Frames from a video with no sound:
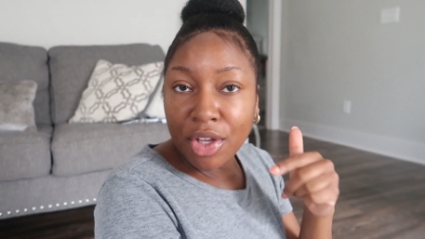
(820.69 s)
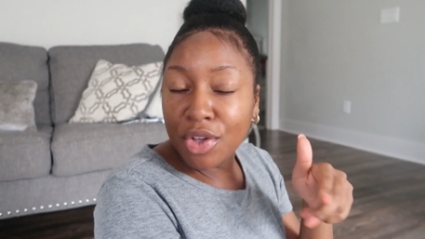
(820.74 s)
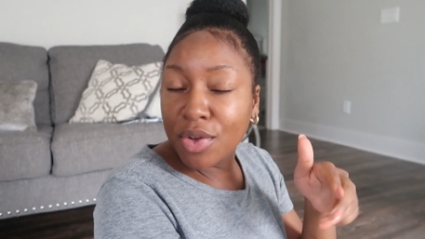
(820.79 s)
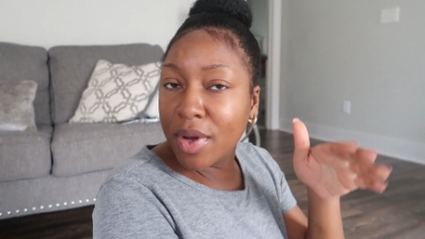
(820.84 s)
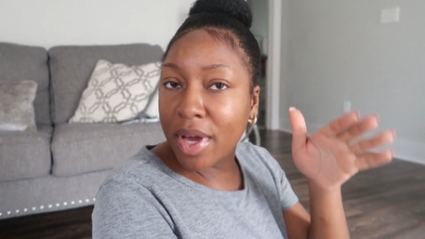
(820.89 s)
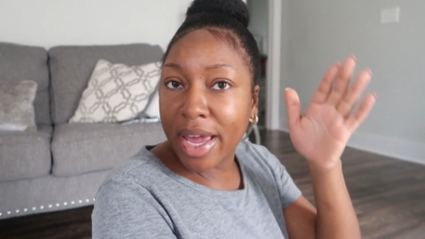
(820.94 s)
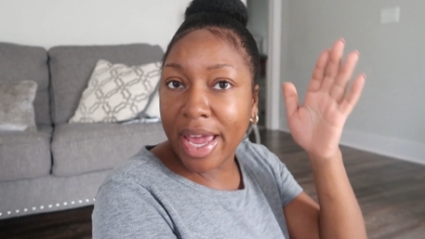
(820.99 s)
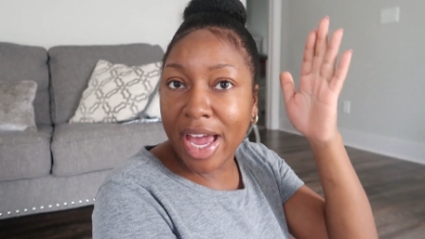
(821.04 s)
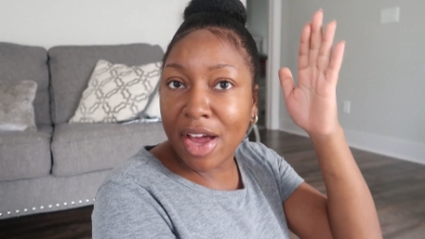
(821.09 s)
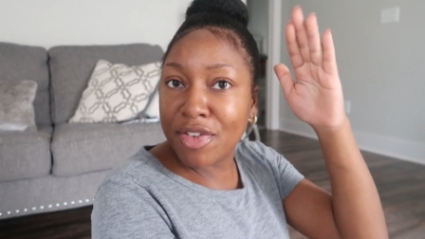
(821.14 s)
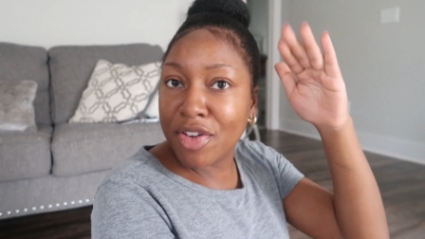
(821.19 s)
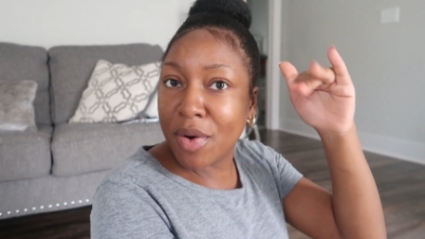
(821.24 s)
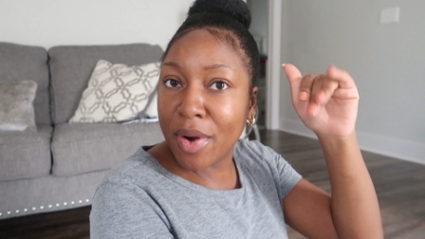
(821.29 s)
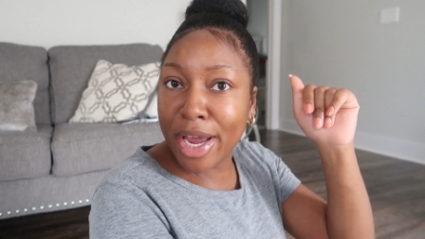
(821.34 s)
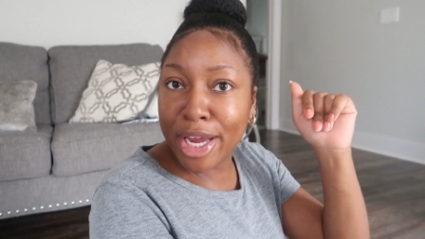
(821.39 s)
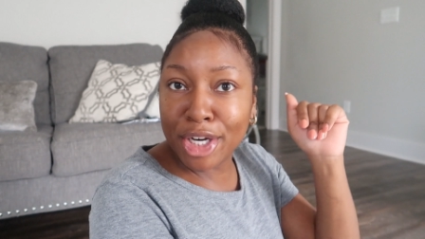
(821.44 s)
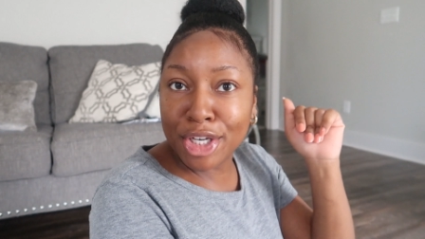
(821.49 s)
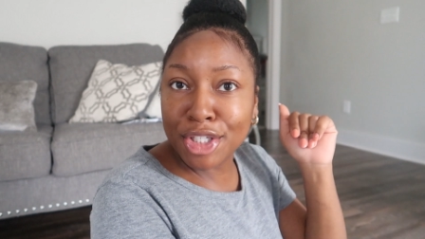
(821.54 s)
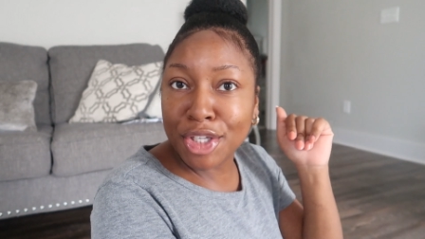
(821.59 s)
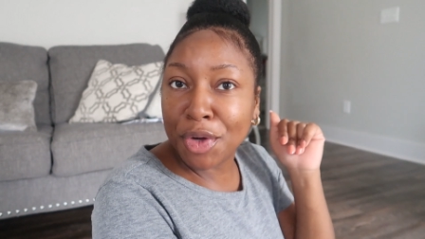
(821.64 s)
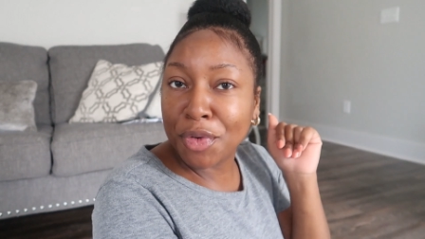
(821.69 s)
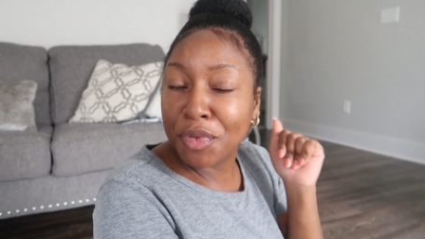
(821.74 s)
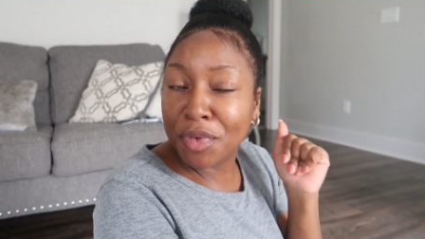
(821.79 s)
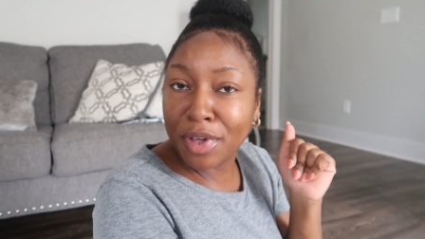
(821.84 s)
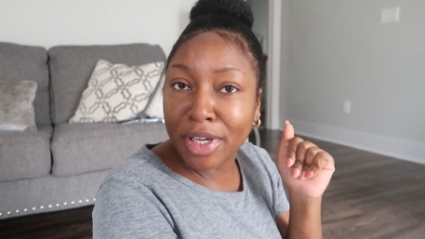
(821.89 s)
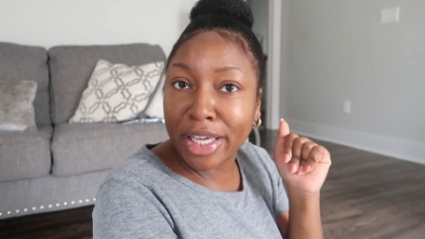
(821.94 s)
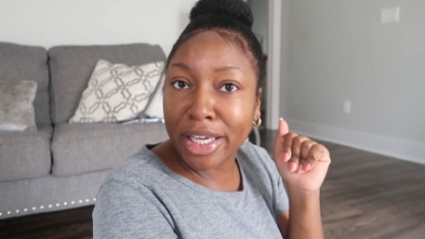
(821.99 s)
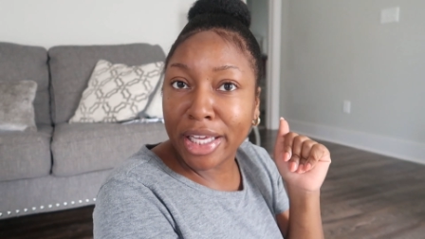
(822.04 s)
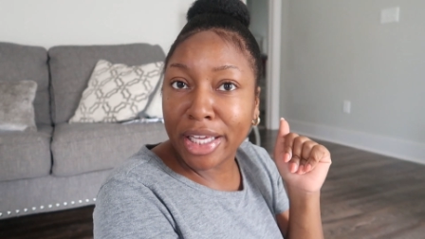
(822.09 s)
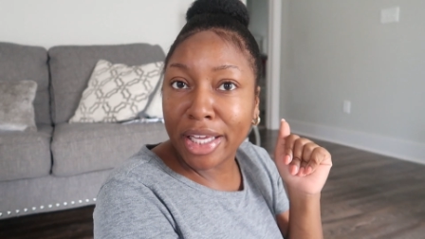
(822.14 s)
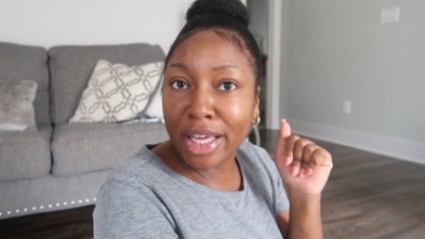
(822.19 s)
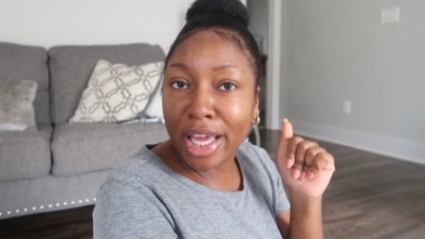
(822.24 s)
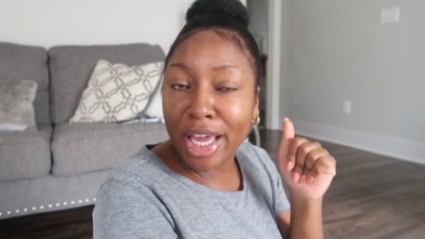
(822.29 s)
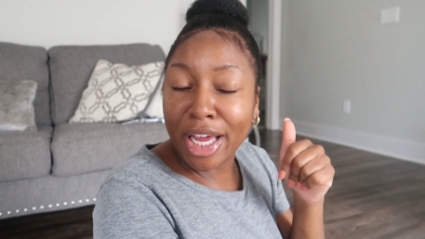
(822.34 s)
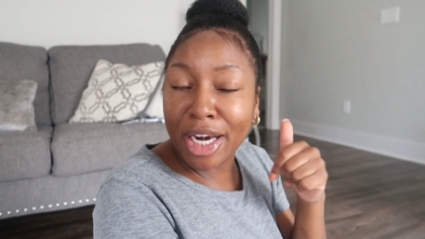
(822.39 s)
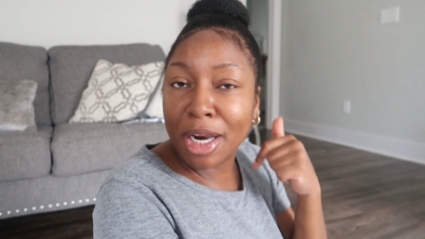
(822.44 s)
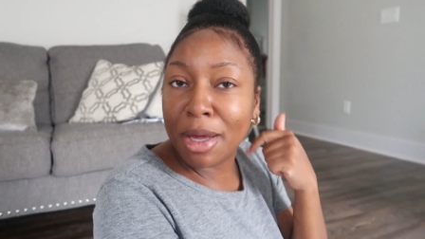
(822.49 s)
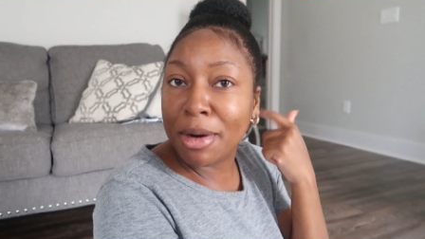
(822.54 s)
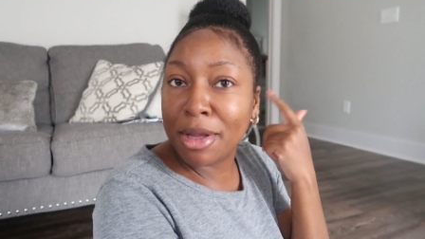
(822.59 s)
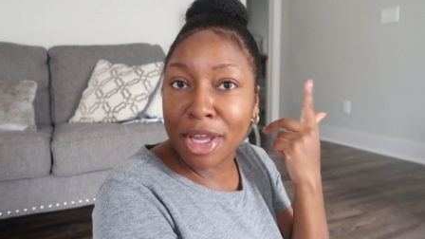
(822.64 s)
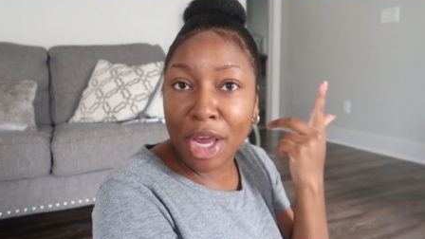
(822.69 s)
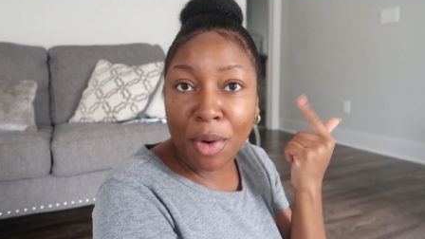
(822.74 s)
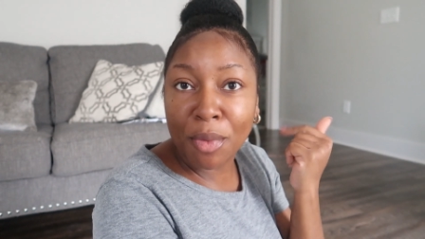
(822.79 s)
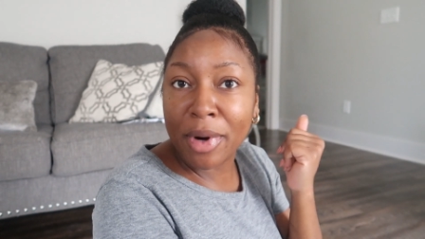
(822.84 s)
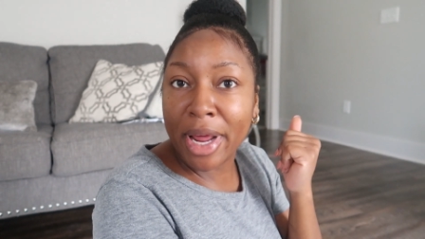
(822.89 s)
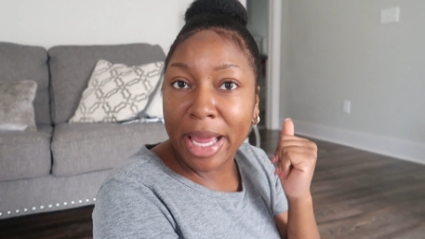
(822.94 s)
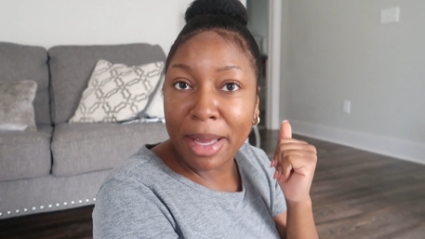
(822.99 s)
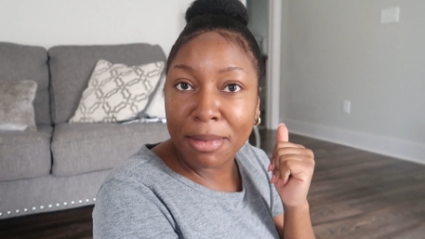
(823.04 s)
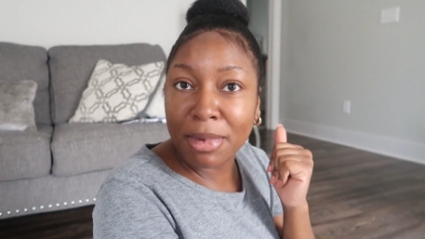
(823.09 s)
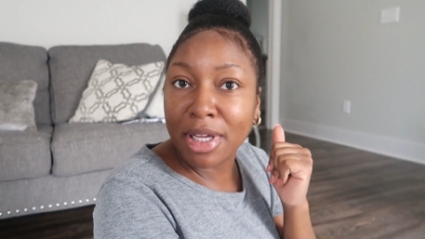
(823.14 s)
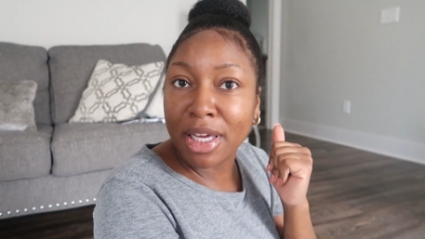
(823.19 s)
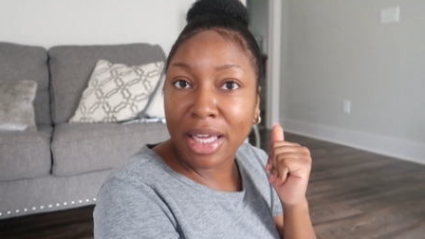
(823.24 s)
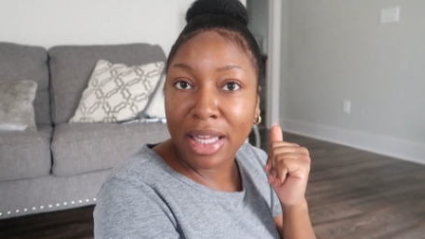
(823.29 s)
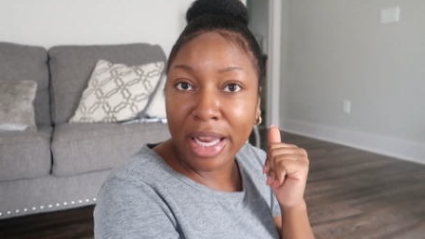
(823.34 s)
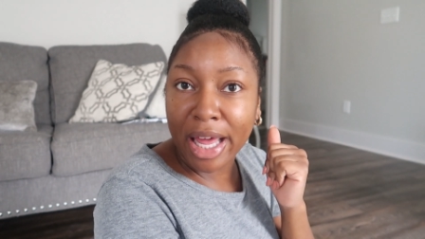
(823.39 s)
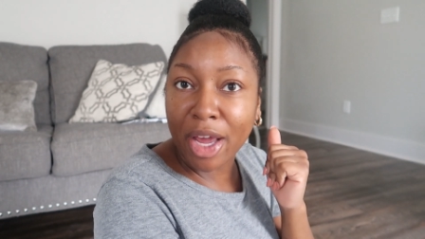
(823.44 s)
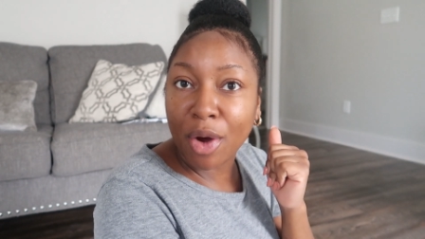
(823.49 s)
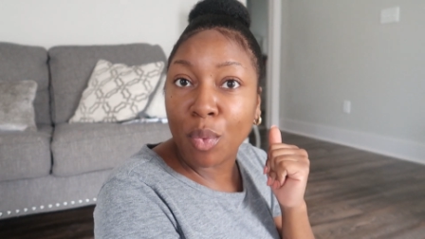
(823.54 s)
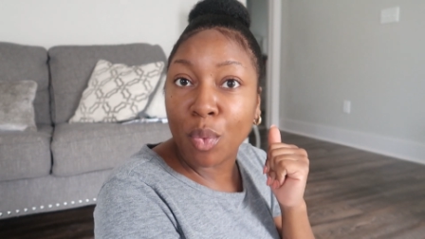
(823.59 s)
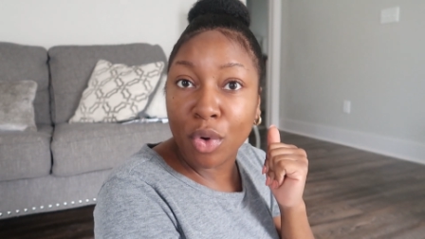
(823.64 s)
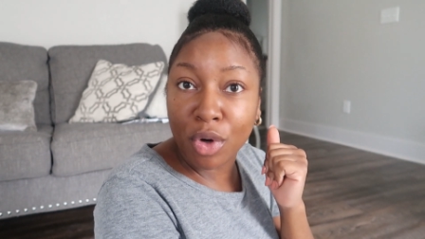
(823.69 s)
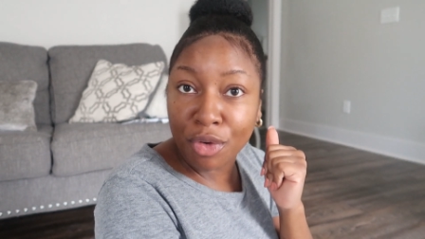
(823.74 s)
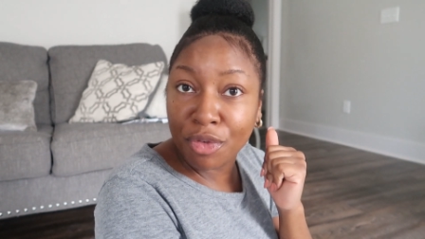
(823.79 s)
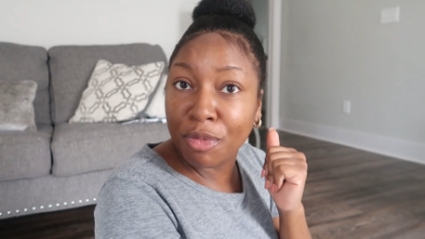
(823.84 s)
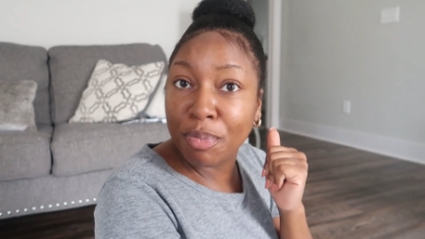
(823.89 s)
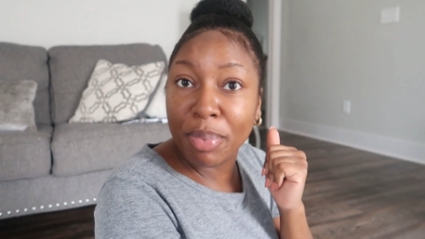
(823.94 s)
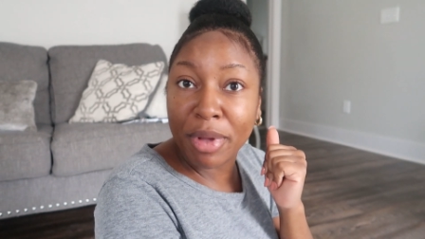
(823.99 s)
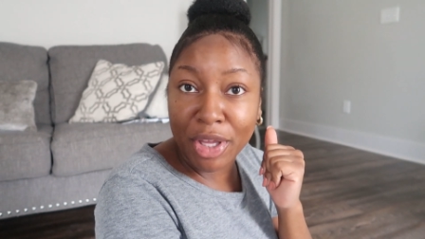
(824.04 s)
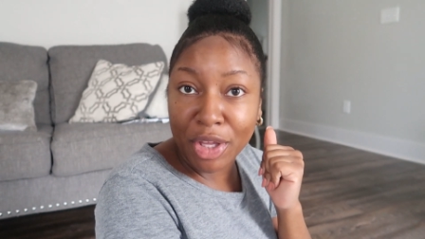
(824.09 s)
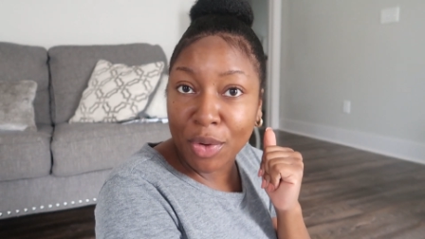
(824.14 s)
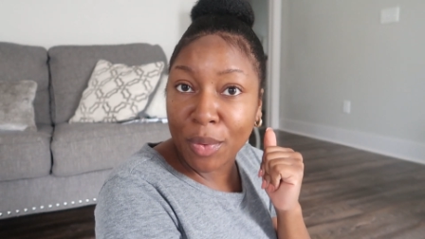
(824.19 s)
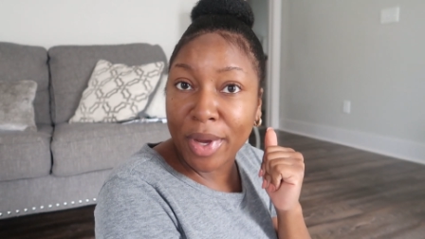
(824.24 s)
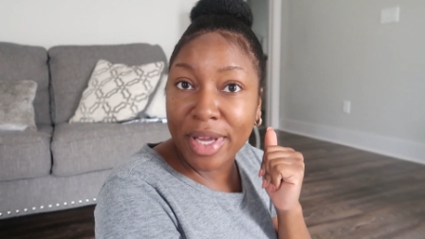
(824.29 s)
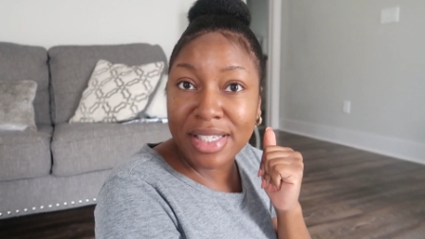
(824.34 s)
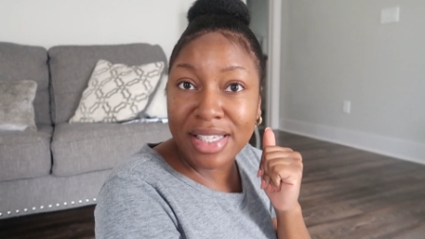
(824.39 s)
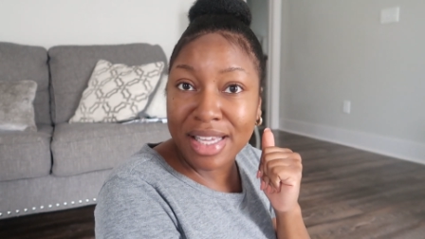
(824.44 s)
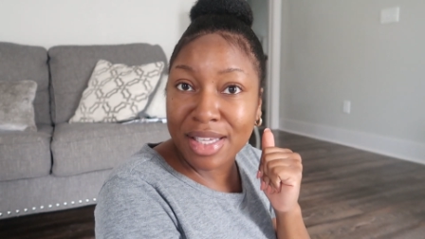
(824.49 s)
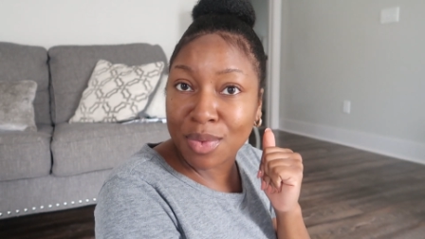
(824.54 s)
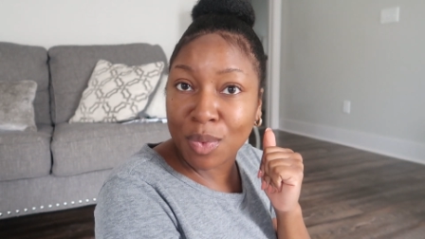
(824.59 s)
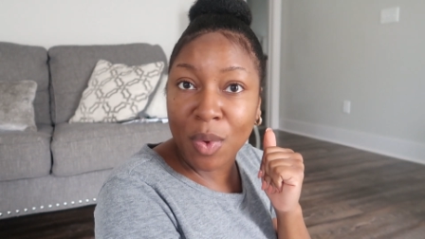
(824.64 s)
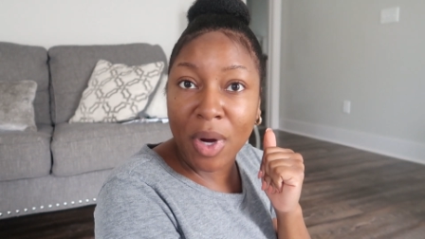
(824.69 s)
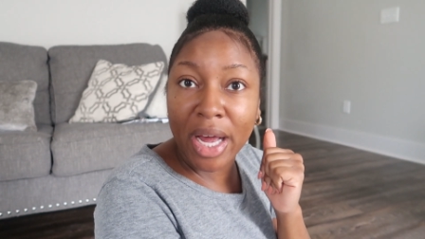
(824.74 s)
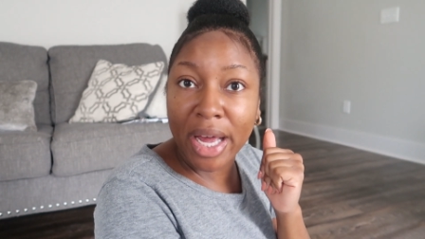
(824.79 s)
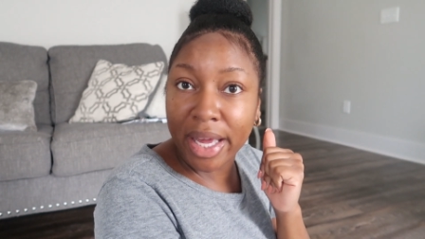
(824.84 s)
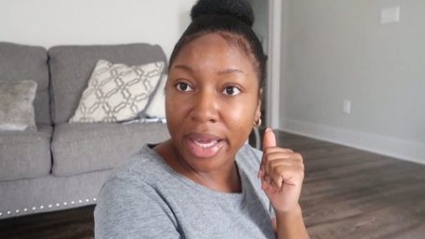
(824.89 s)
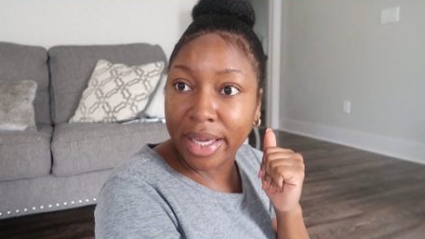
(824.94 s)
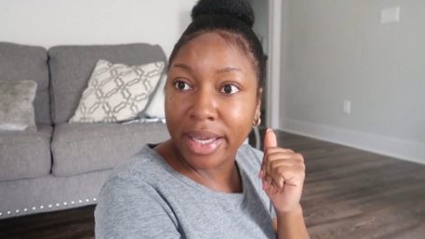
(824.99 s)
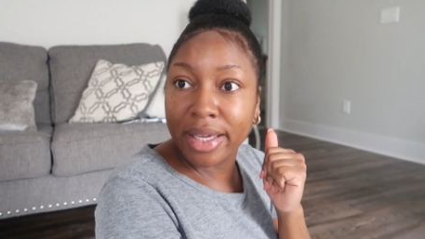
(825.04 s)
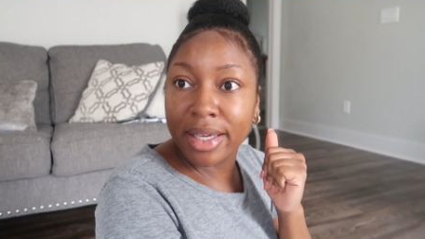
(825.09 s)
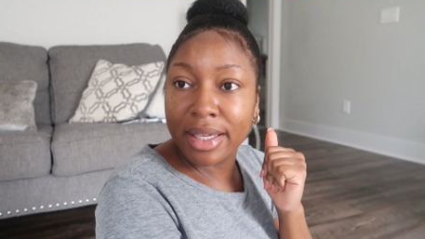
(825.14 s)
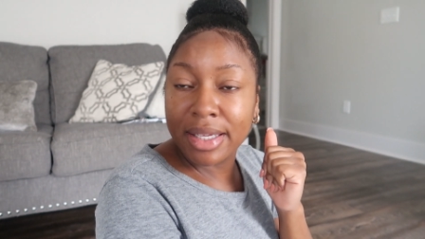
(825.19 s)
You can't have your edges on fleek and then your nape looking like wolf P-U-S-S-Y.